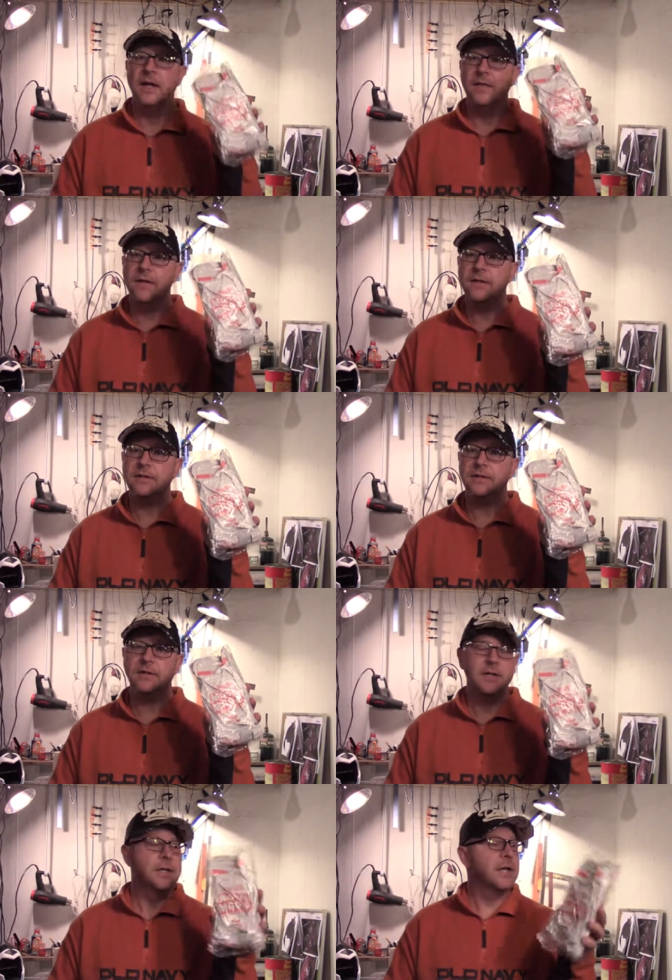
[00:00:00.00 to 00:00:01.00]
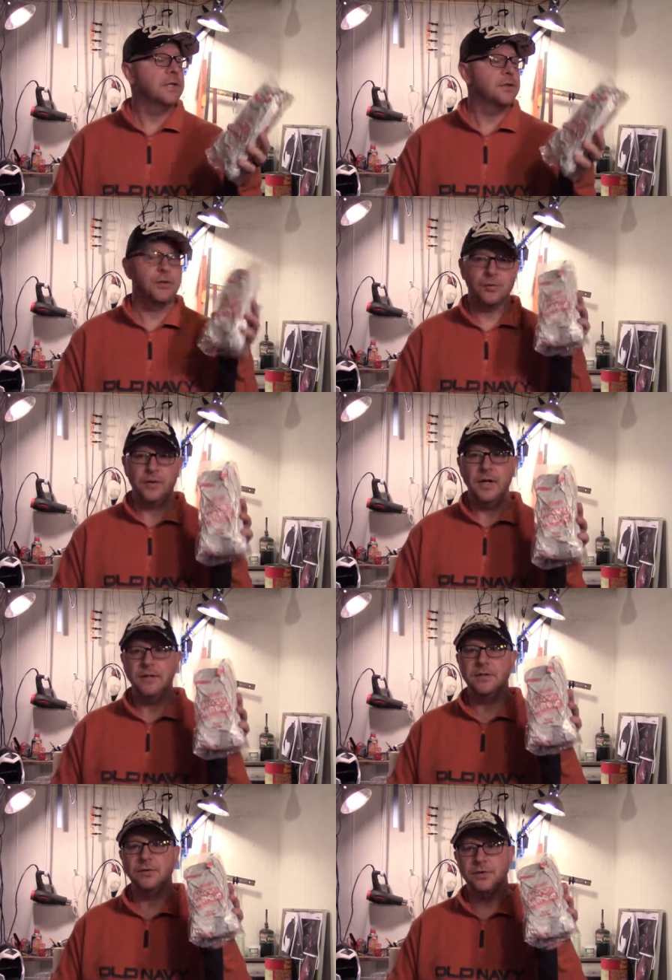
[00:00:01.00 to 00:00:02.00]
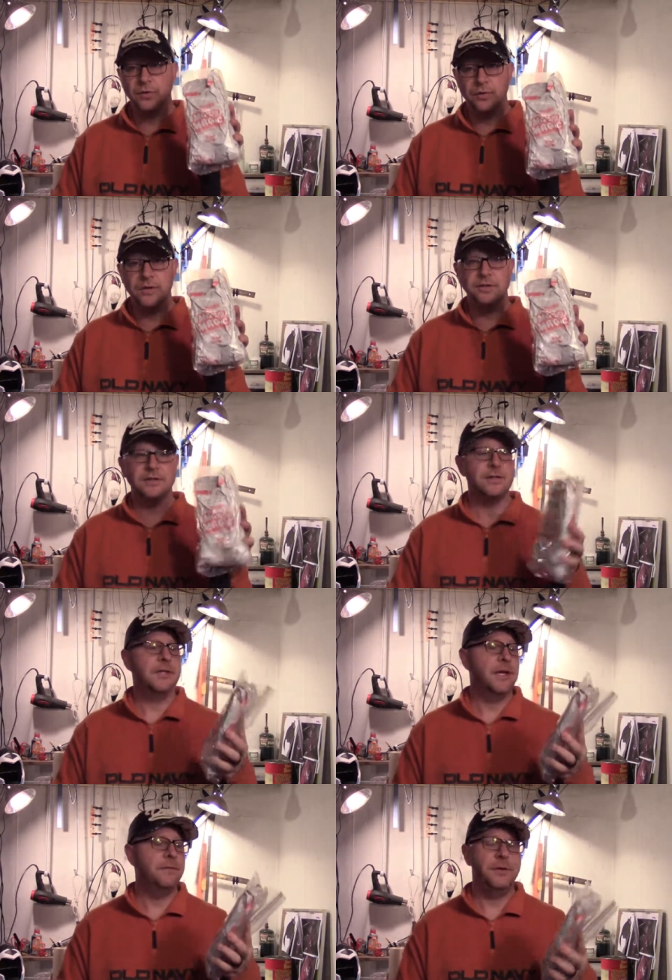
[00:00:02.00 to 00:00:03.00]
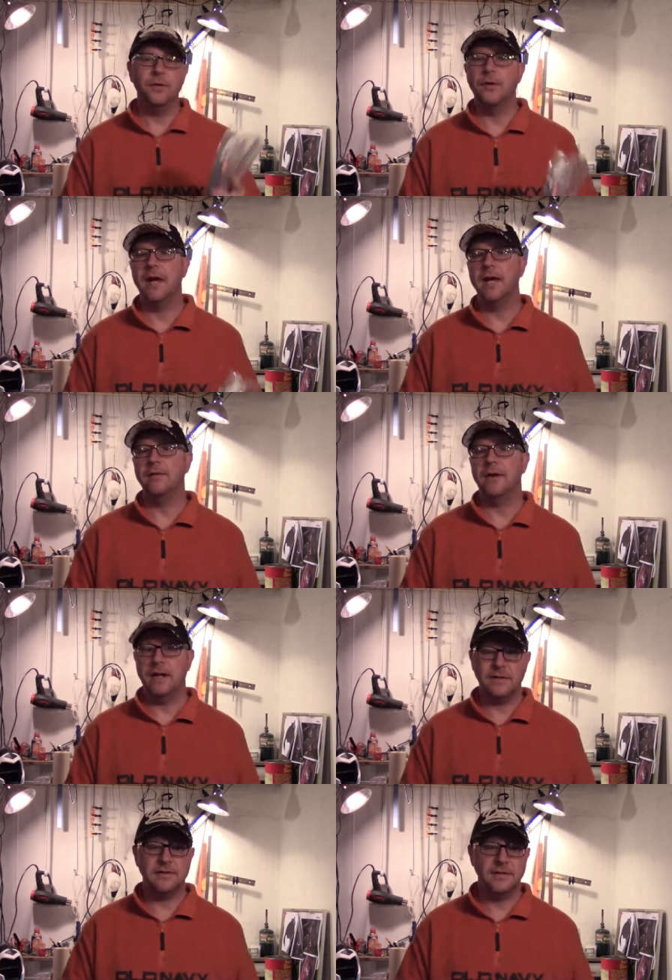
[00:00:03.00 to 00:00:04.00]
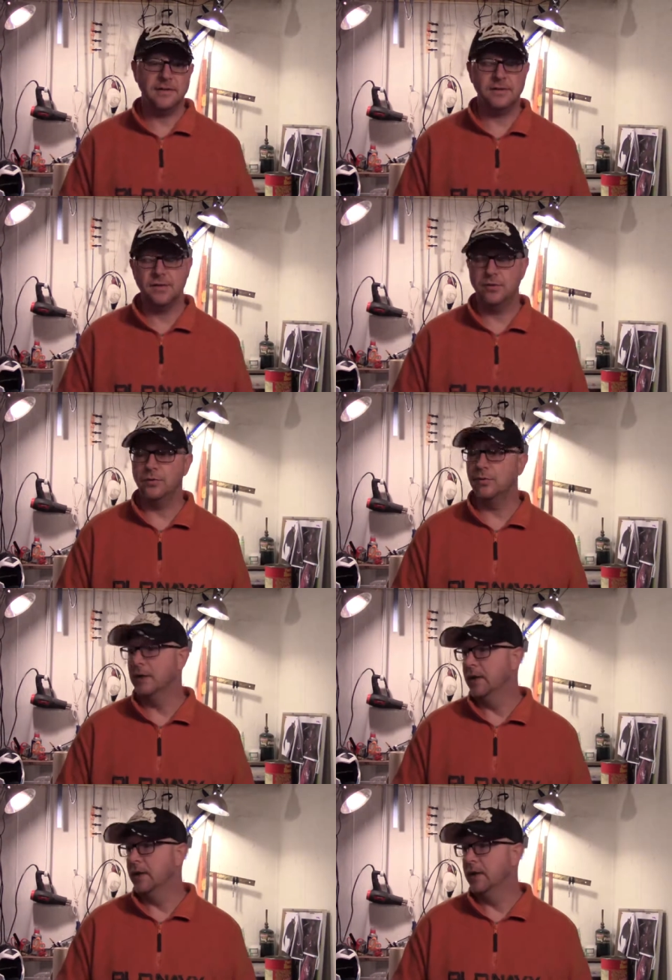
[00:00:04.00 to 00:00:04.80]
this, it's a great choice if you don't have access to